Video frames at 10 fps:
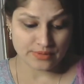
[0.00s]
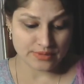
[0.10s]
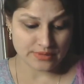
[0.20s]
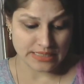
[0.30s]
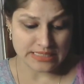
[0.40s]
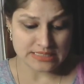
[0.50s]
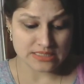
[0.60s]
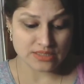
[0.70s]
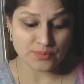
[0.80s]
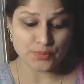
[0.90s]
right?
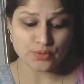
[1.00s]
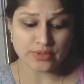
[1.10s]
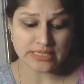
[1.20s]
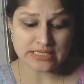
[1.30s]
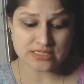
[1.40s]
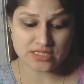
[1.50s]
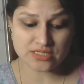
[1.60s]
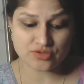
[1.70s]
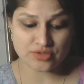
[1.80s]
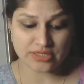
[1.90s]
The poorest
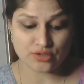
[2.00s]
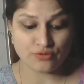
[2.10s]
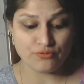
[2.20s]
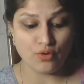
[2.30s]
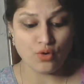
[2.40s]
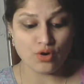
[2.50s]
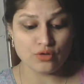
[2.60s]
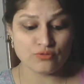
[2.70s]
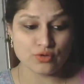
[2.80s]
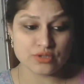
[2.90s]
district of all
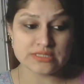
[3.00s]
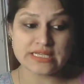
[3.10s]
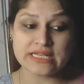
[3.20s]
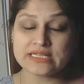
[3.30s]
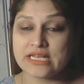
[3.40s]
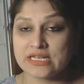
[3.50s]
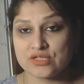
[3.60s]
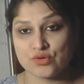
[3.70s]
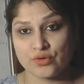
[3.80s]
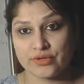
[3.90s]
was St.
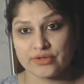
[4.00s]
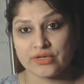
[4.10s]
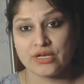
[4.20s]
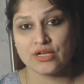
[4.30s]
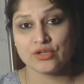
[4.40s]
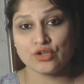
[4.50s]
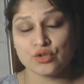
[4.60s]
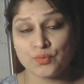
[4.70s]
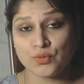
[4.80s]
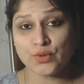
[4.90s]
Antoine. Now the
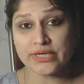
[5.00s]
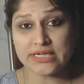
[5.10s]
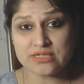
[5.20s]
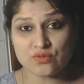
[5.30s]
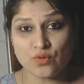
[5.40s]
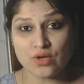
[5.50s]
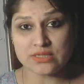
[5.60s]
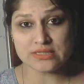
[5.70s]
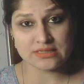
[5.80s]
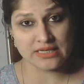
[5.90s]
poorest
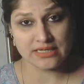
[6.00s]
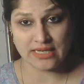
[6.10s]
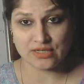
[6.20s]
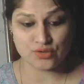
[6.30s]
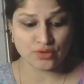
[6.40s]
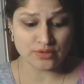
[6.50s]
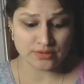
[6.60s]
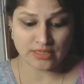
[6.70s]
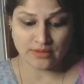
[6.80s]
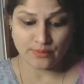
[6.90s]
was St. Antoine,
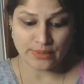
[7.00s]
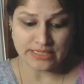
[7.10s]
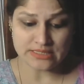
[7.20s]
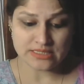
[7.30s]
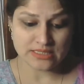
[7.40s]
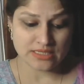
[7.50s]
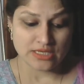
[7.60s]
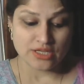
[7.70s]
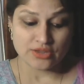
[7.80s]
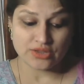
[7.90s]
right?
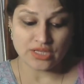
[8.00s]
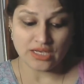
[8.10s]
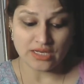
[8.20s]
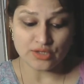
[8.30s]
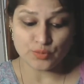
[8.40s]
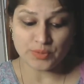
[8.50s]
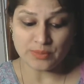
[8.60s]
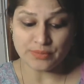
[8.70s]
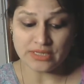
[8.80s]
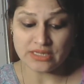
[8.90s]
There the
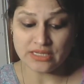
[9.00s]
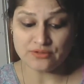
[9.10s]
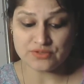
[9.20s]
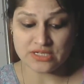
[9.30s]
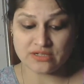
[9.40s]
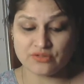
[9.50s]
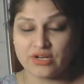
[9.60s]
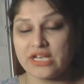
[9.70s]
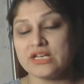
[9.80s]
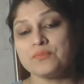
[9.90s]
people lived in
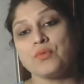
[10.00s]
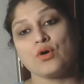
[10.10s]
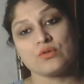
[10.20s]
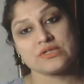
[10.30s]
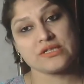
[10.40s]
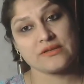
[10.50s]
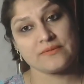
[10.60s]
great poverty.